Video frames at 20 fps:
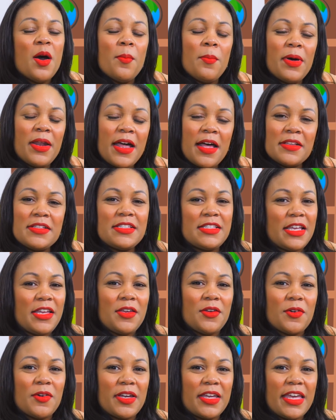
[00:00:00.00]
but I'll see
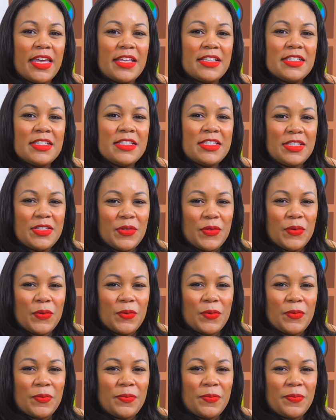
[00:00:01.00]
you again
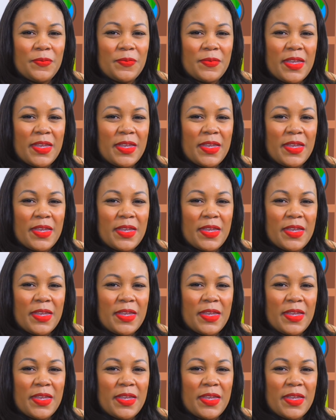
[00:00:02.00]
soon.